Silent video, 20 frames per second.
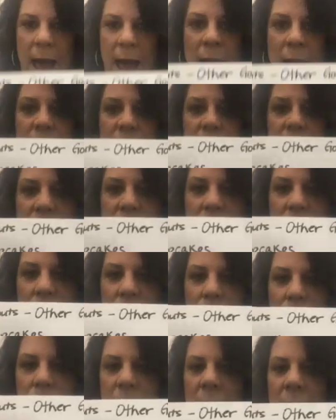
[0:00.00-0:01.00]
at the
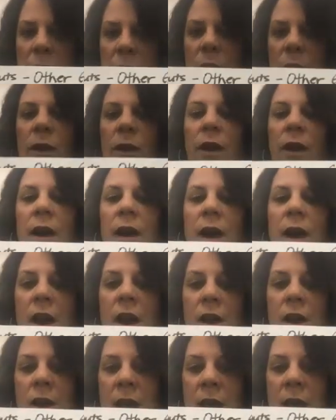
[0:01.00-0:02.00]
top now,
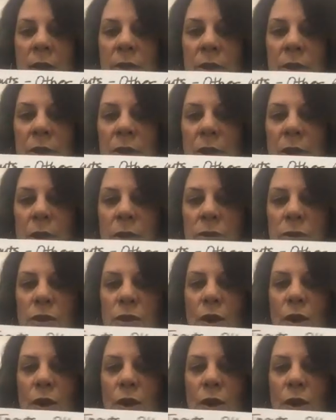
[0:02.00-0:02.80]
our other goes